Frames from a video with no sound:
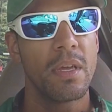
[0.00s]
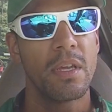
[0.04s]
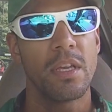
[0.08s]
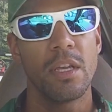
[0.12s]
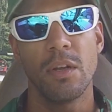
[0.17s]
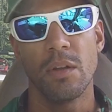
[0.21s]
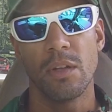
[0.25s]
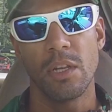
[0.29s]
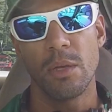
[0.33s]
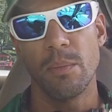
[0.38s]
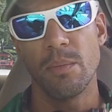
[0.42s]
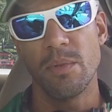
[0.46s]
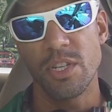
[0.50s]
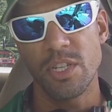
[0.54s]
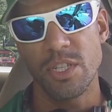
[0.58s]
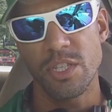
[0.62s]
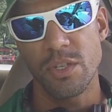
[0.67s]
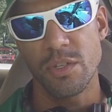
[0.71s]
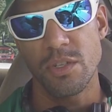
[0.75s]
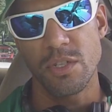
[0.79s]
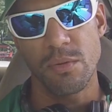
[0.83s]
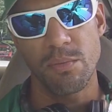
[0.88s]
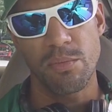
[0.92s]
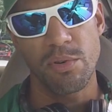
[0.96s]
You know, let me
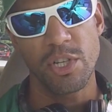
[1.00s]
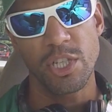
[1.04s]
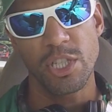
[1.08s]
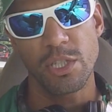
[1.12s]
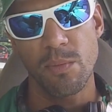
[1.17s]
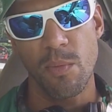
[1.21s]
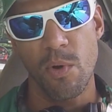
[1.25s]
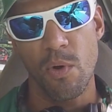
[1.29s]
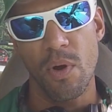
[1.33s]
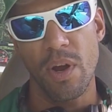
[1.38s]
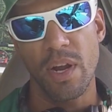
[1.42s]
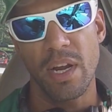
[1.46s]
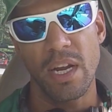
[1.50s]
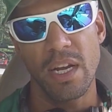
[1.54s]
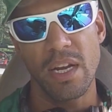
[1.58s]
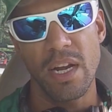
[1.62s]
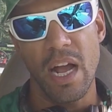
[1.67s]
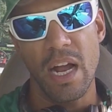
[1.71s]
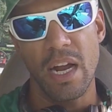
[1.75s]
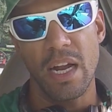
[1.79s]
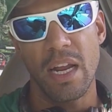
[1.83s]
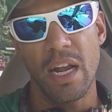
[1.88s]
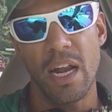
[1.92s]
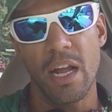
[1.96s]
just use the push mower. I can
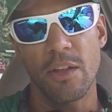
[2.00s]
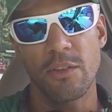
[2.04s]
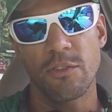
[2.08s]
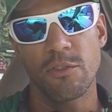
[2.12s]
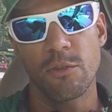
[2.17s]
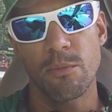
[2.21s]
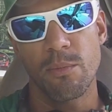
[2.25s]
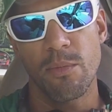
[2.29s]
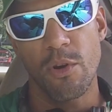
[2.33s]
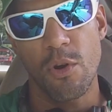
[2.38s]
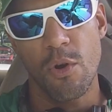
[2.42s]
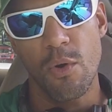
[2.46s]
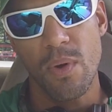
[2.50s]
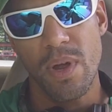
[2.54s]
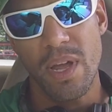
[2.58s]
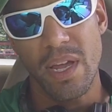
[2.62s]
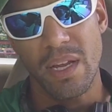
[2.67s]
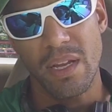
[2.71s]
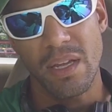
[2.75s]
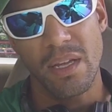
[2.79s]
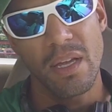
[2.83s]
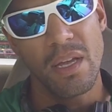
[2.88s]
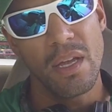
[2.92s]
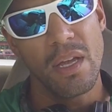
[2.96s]
knock it out super
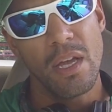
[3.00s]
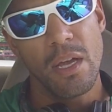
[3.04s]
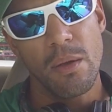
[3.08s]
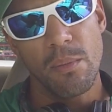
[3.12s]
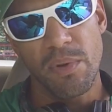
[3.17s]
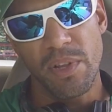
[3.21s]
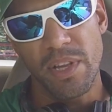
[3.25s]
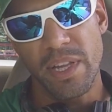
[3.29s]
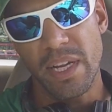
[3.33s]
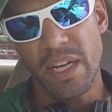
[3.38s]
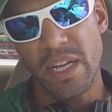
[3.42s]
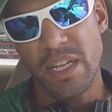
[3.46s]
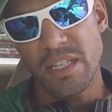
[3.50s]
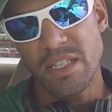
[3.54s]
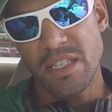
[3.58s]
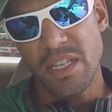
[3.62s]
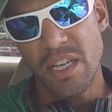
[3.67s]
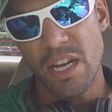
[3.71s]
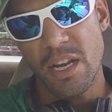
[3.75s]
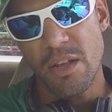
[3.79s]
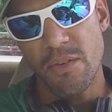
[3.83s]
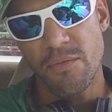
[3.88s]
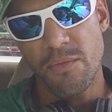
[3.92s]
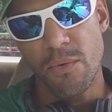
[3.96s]
quick. But like I
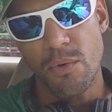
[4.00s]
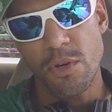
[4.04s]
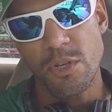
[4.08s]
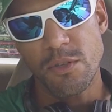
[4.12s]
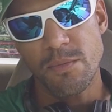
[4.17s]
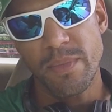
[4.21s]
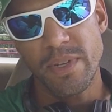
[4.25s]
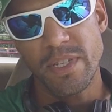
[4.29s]
said, I forced